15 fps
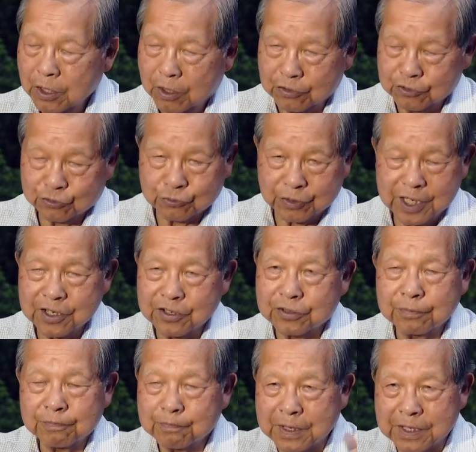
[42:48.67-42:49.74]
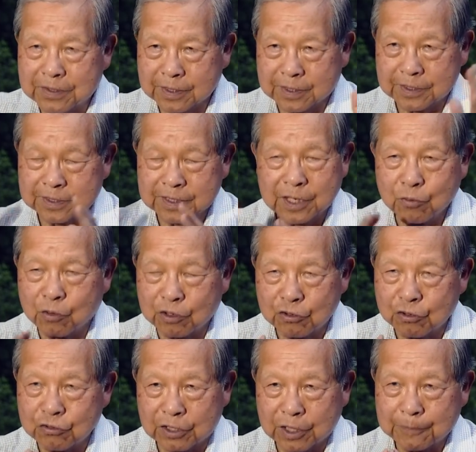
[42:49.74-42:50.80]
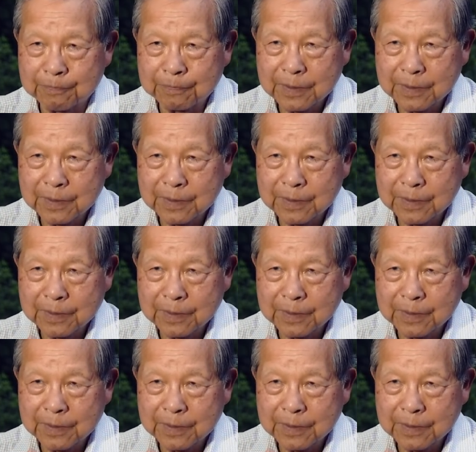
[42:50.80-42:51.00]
Australia's basically said it won't use it.